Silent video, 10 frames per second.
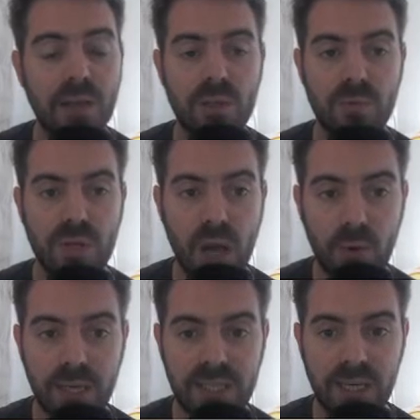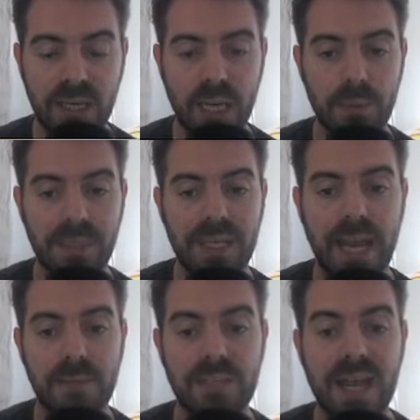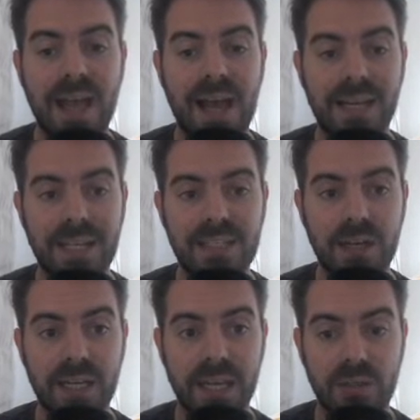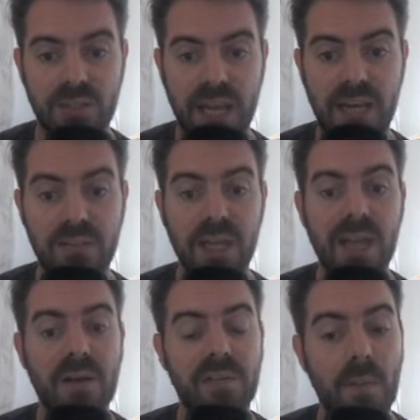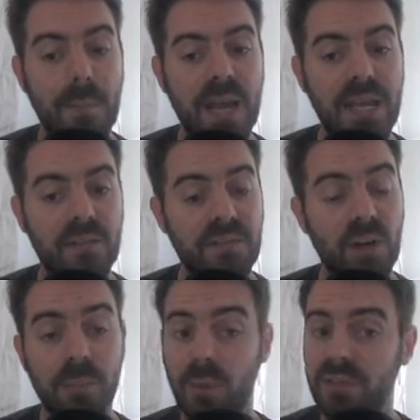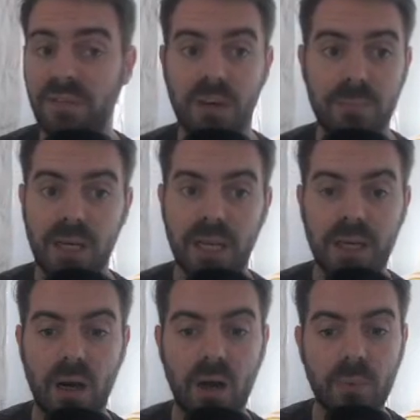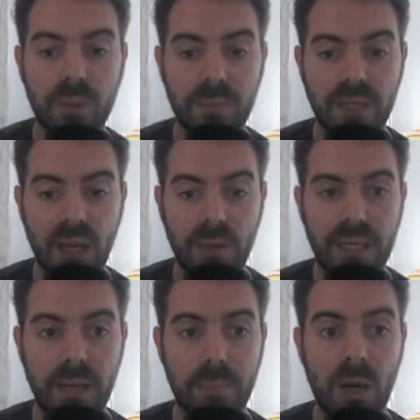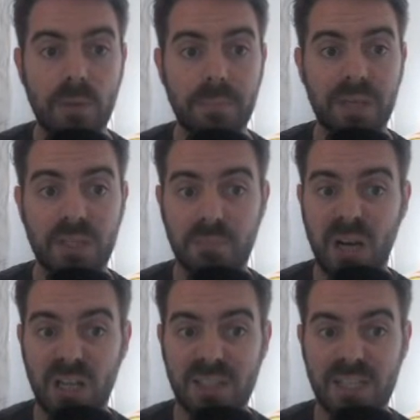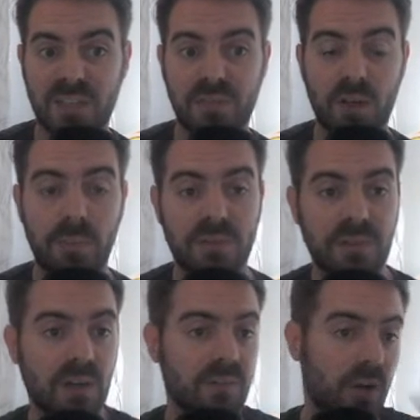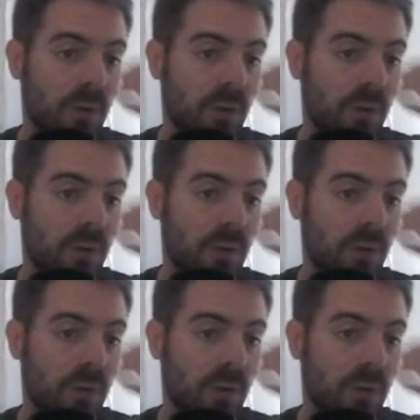You know he's going to keep them in games, and he is going to get you saves. For me, for 5.5 million, I wouldn't be going near Pope because Martinez is 5.5. If I